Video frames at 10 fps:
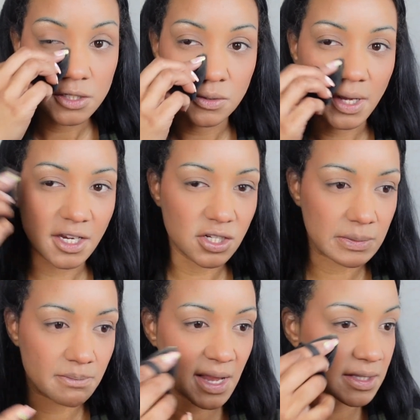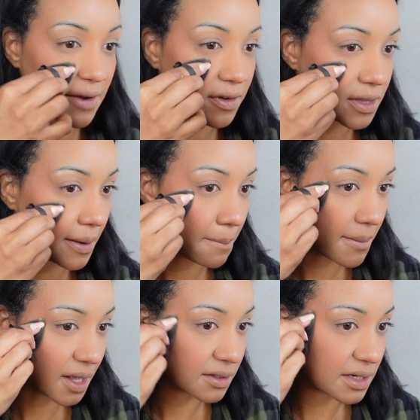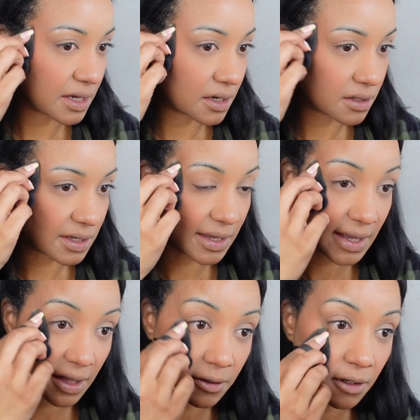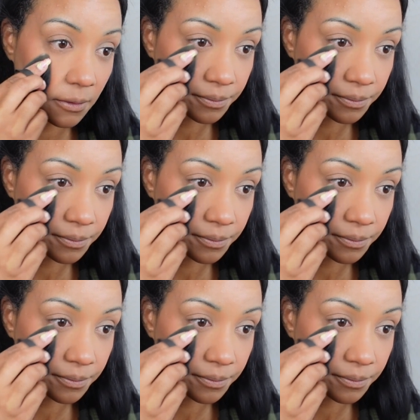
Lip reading: So it kind of just makes everything melt in together.